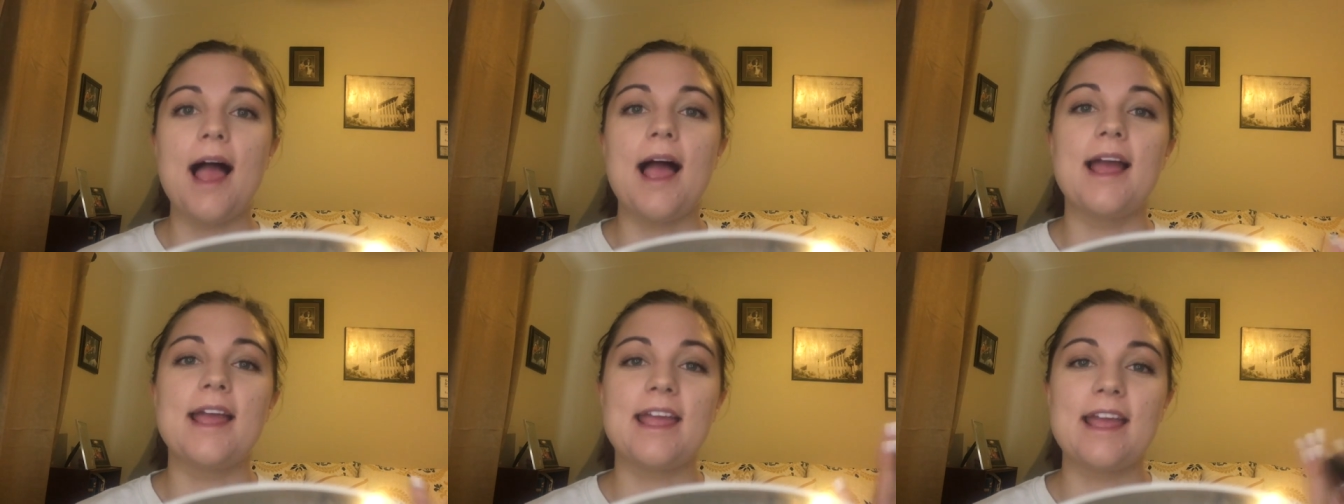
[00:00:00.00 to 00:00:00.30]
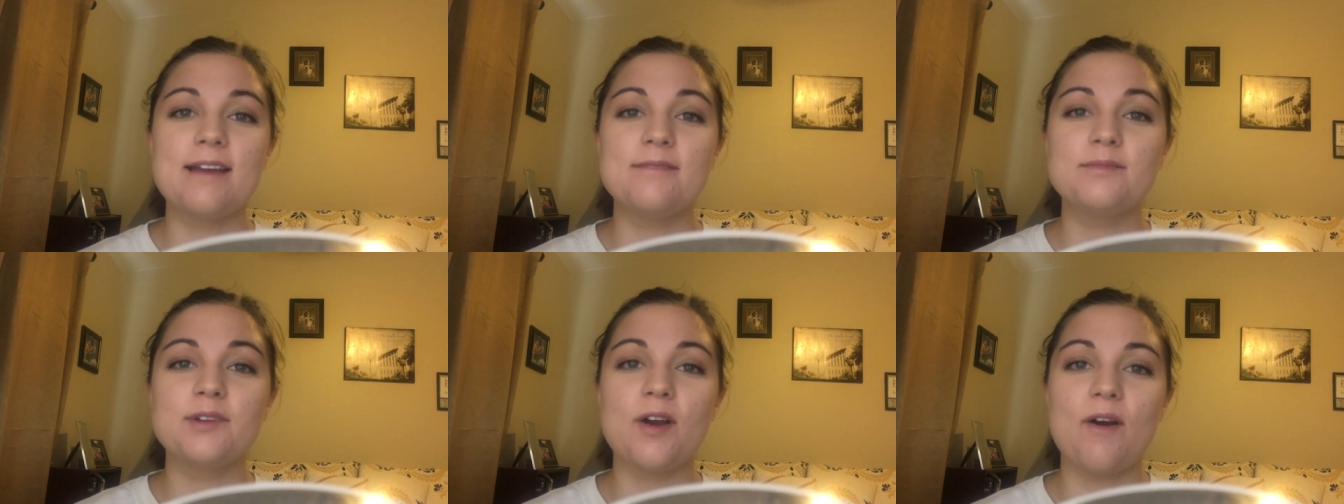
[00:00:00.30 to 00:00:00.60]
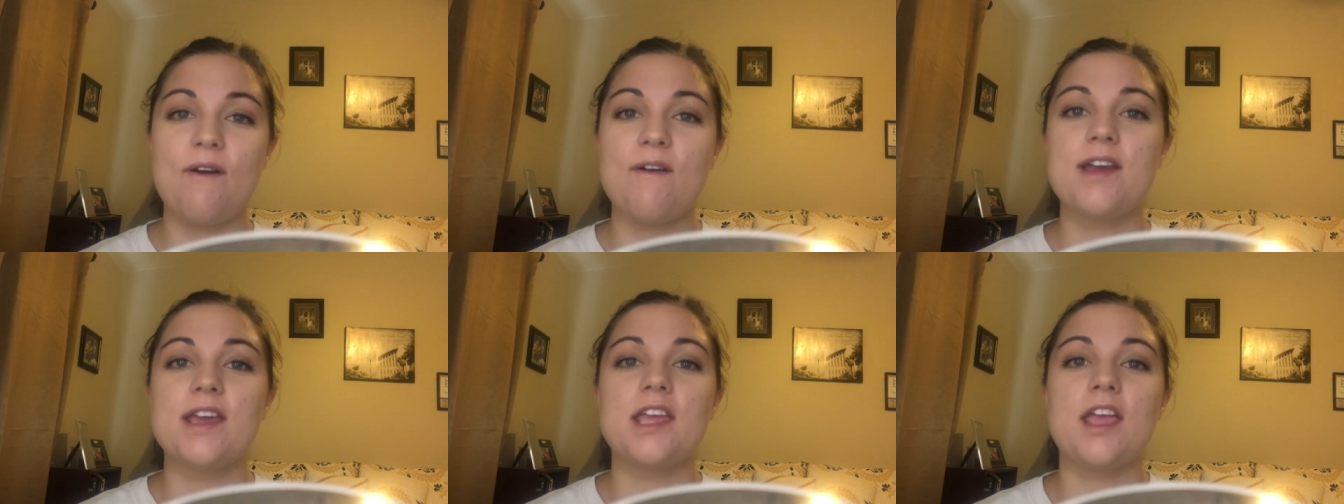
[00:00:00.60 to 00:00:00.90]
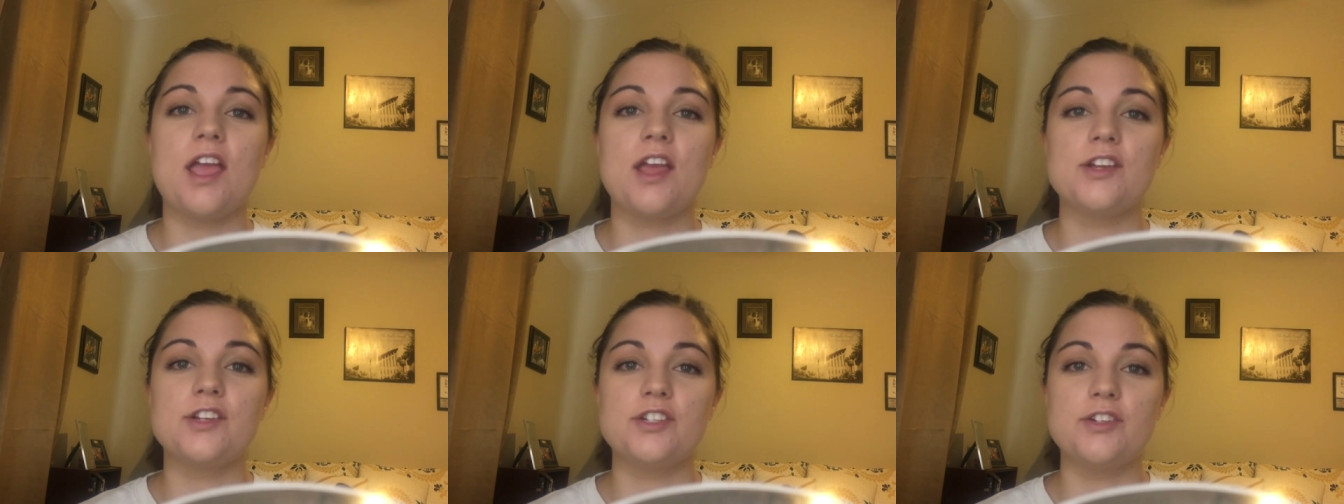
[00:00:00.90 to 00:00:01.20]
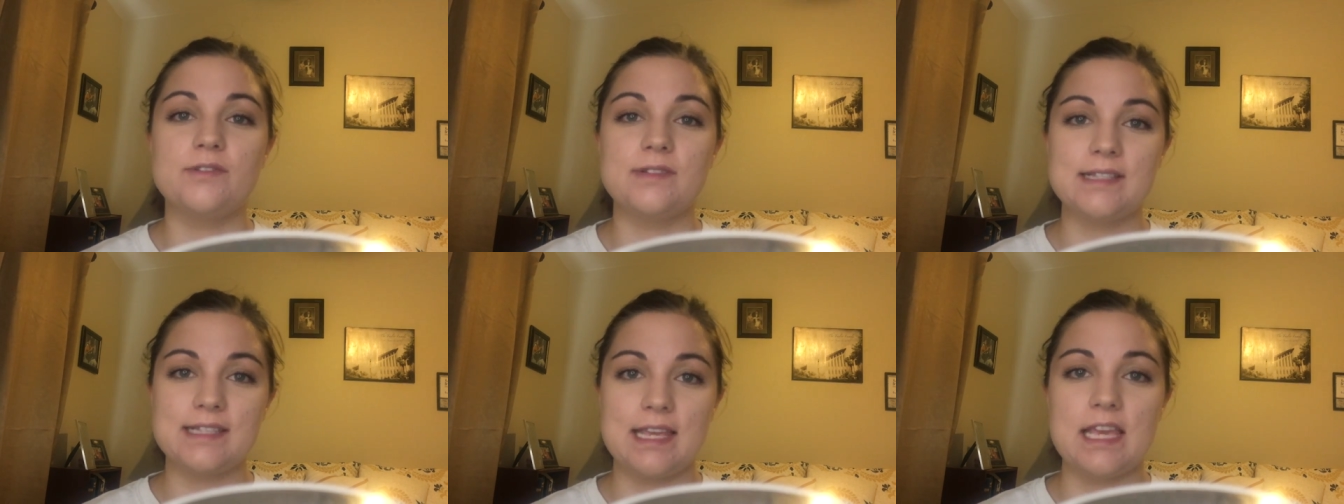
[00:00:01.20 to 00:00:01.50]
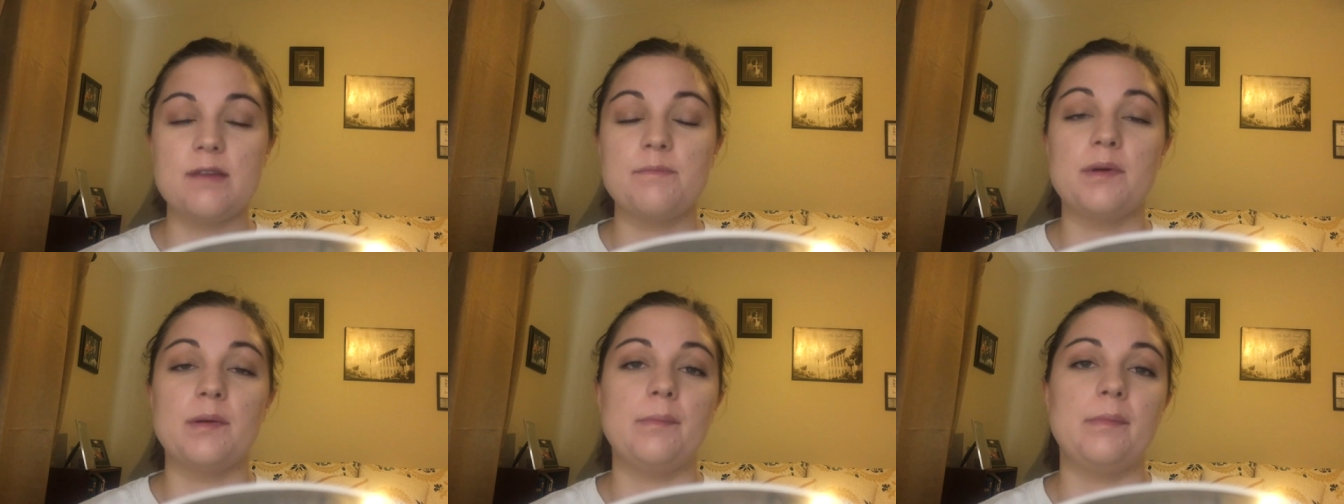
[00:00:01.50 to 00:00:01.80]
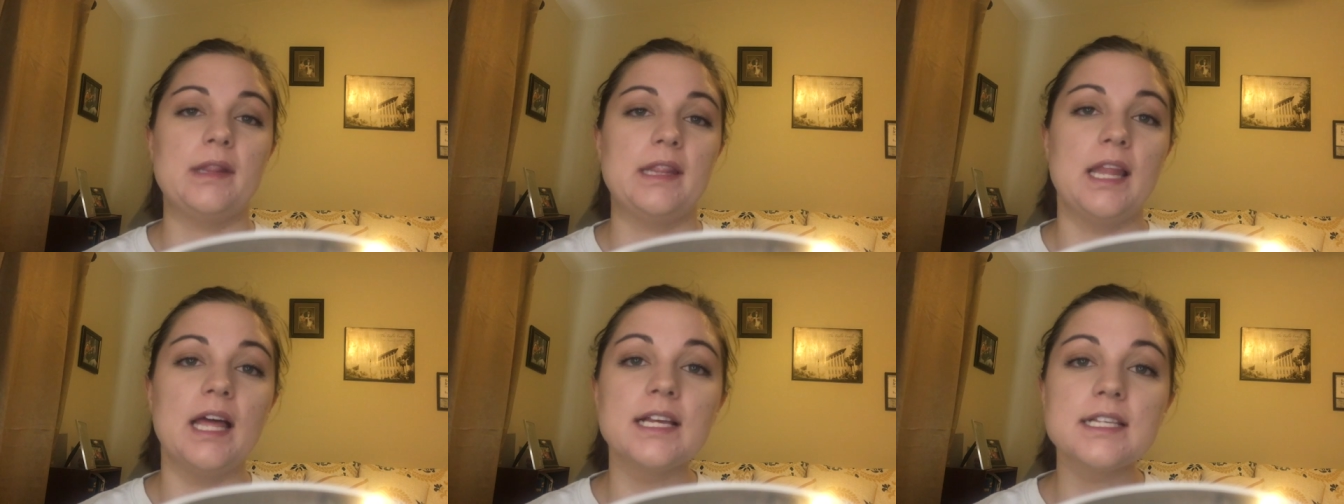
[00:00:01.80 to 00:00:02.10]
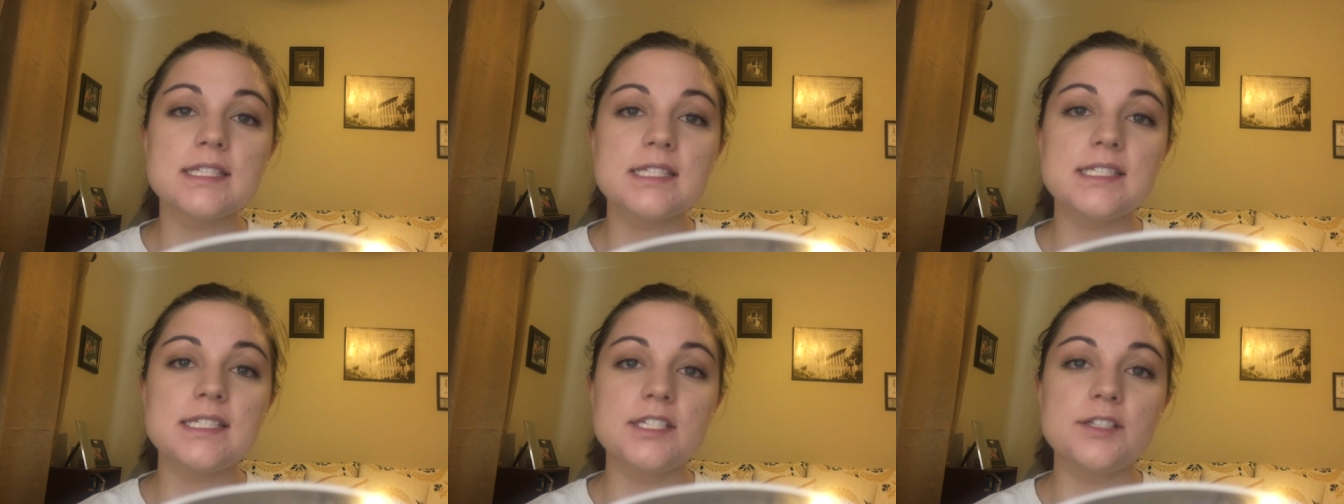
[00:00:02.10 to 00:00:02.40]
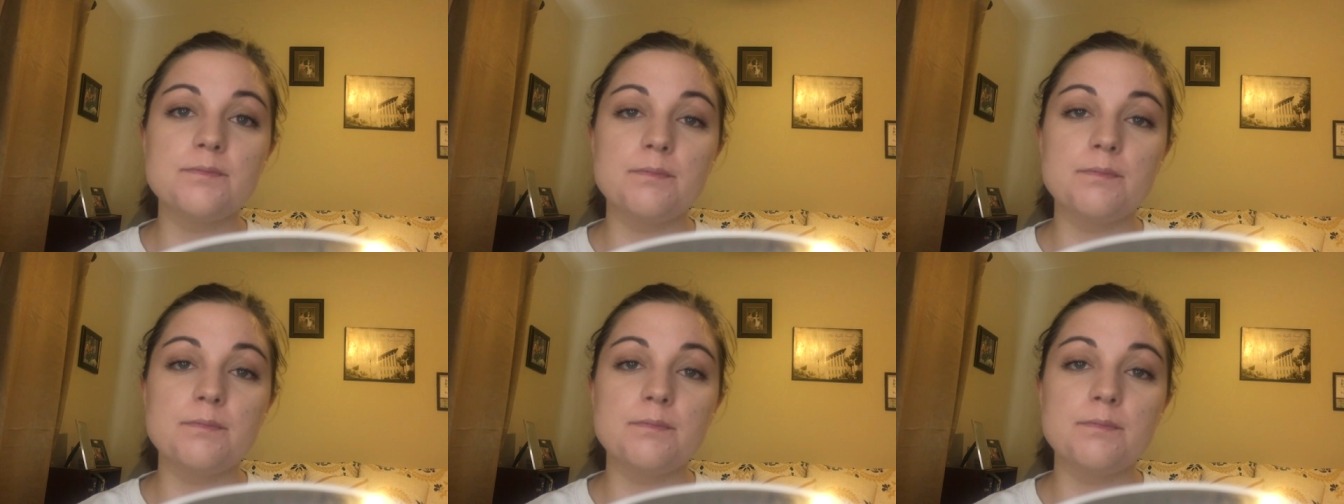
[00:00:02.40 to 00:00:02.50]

I am going to skip bless,